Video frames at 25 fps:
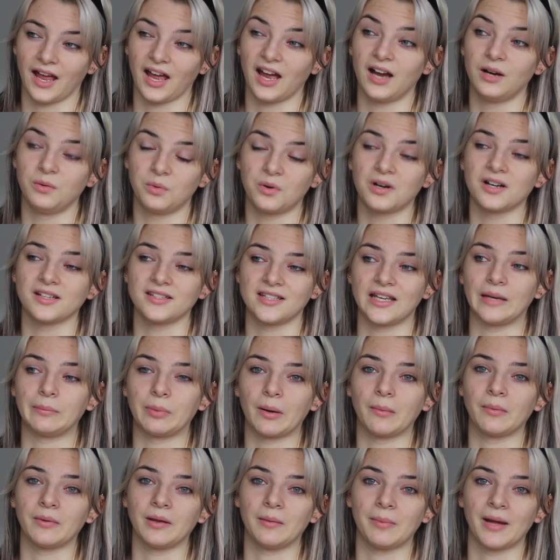I want to say
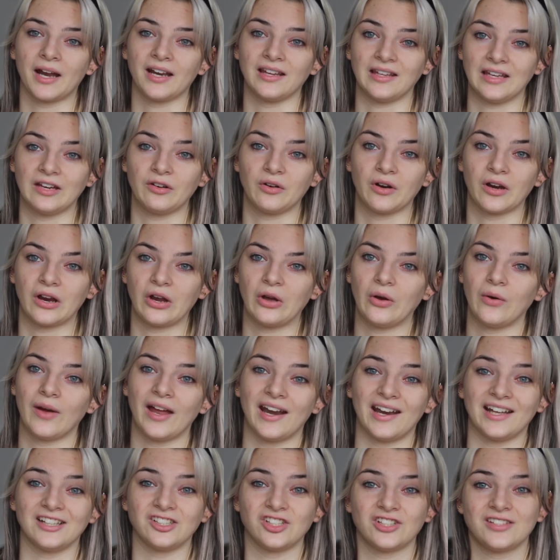probably about a year ago,
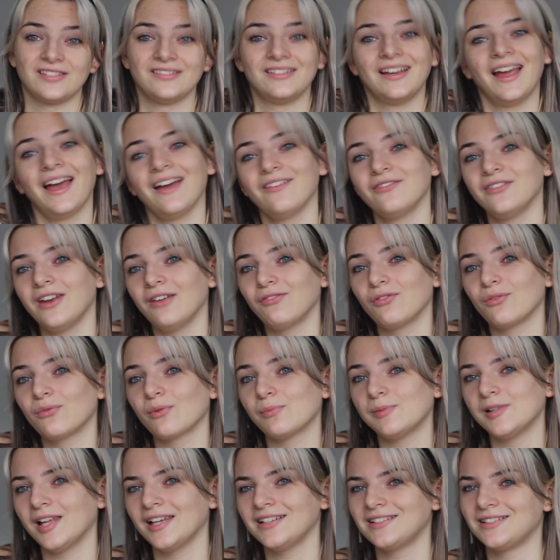and I just have never
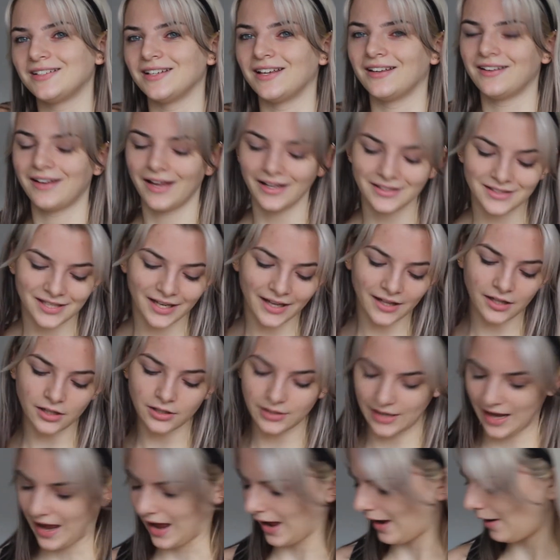replaced it
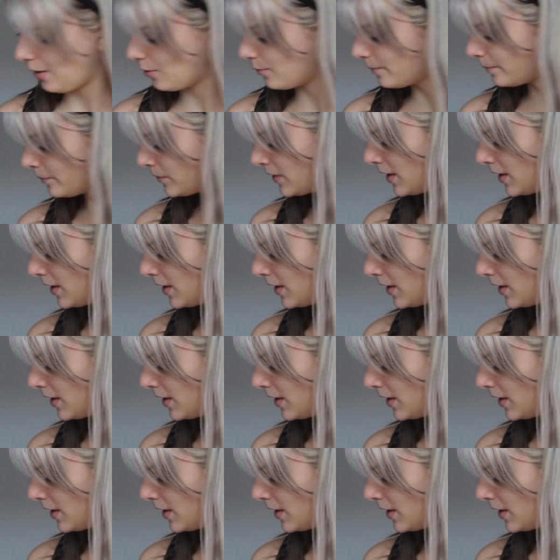until now.